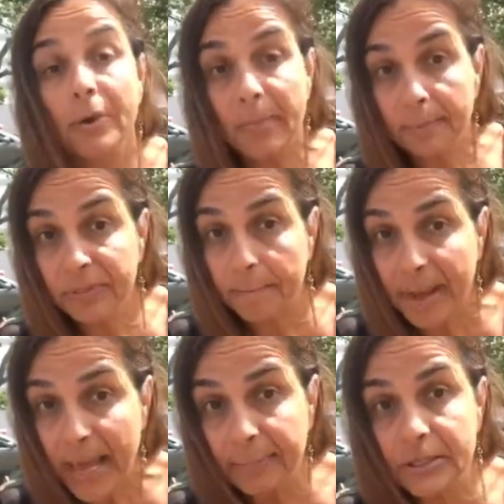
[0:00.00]
remember the
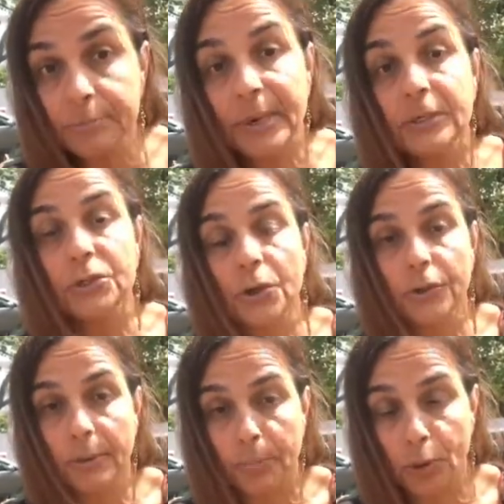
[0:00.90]
baby speaks to
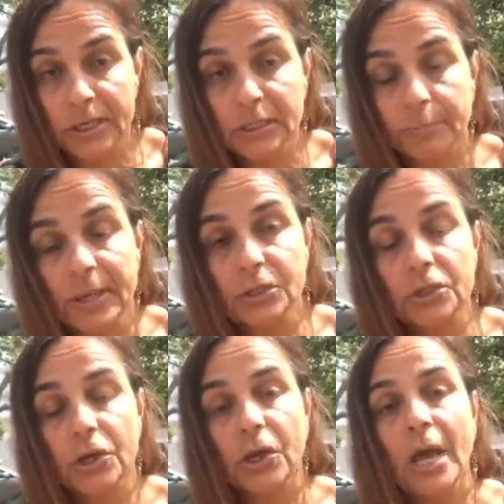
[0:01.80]
her, the body speaks
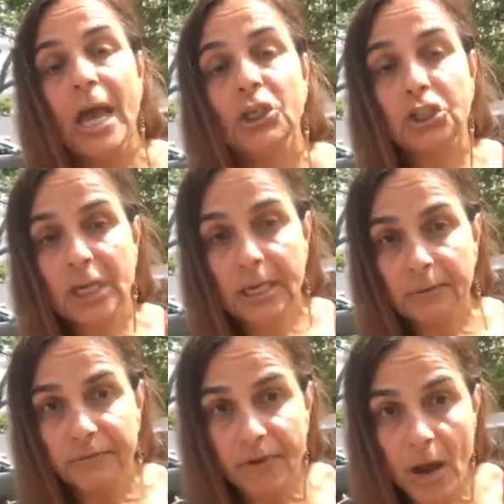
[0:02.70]
to her, she
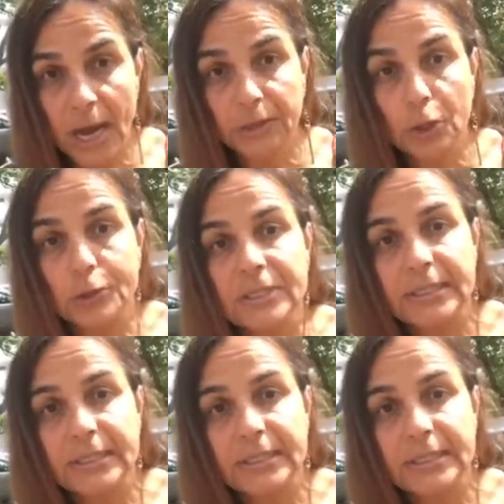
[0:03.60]
can find those